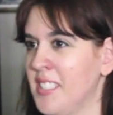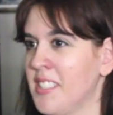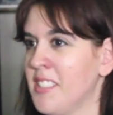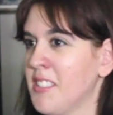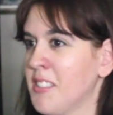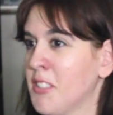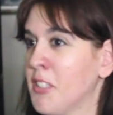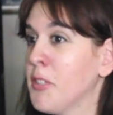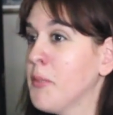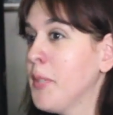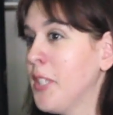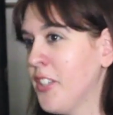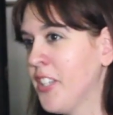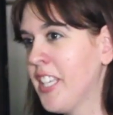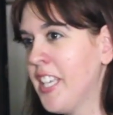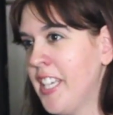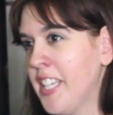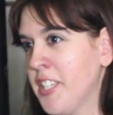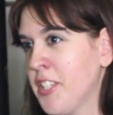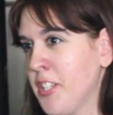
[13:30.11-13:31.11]
in
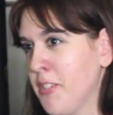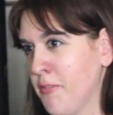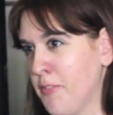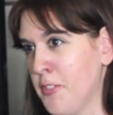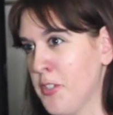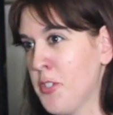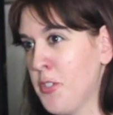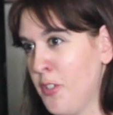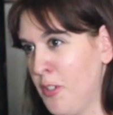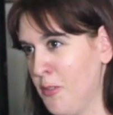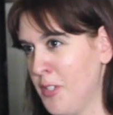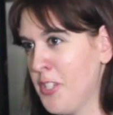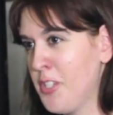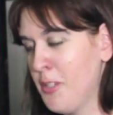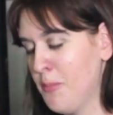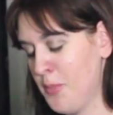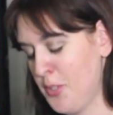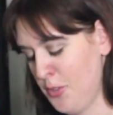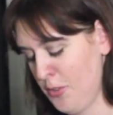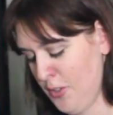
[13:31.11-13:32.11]
communication for sure which
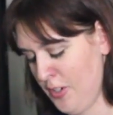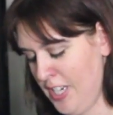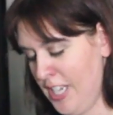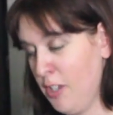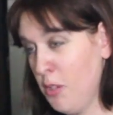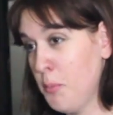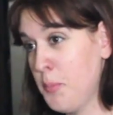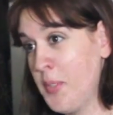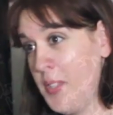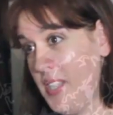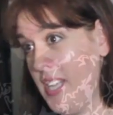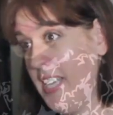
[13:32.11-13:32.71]
i'm sure helps yes.